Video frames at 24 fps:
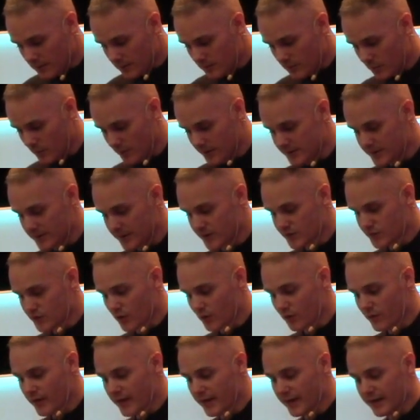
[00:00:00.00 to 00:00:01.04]
where it says,
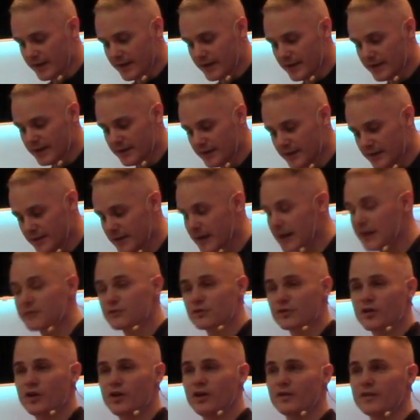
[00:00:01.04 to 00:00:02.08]
So then,
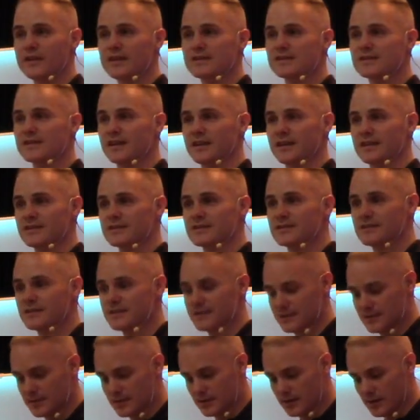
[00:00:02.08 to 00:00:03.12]
after all these things,
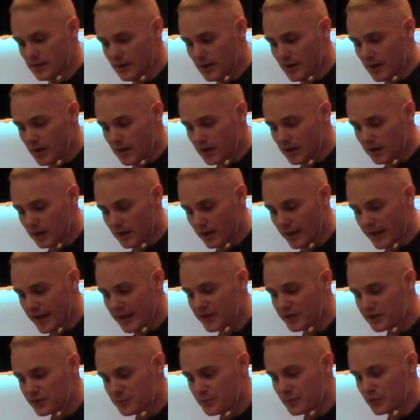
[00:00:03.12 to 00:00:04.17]
let
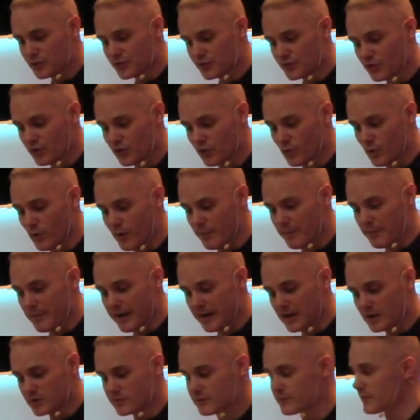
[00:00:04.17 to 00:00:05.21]
us pursue what
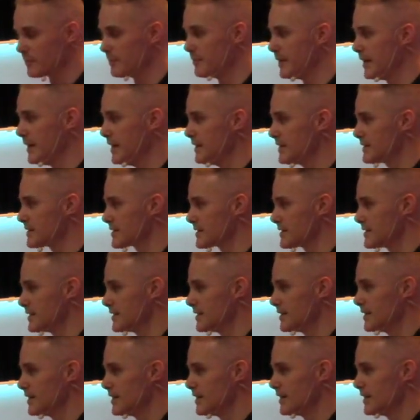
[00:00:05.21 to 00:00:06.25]
makes for peace
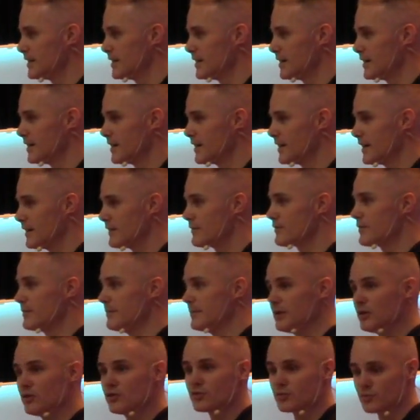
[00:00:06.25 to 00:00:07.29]
and for
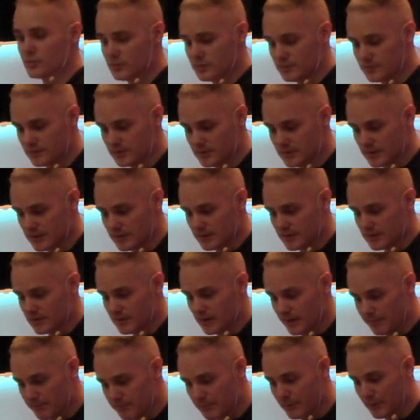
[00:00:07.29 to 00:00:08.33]
mutual
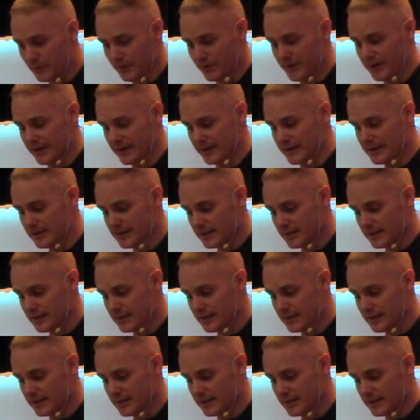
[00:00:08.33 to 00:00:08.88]
upbuilding.